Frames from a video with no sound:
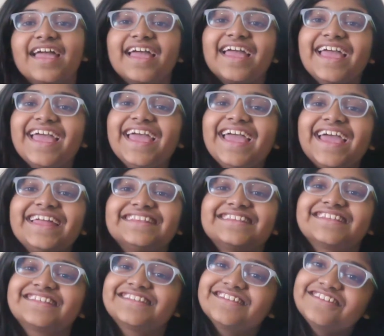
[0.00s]
Hey,
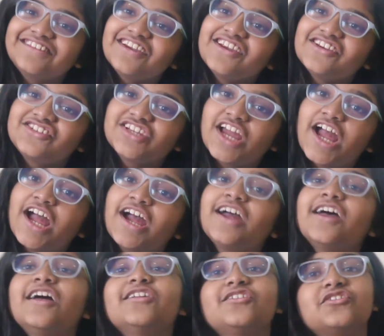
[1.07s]
this is Trisha.
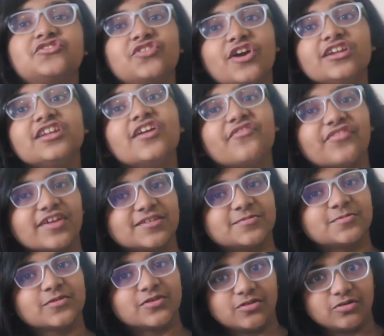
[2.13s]
To join our
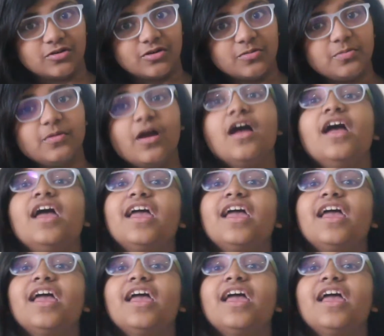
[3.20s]
Facebook group,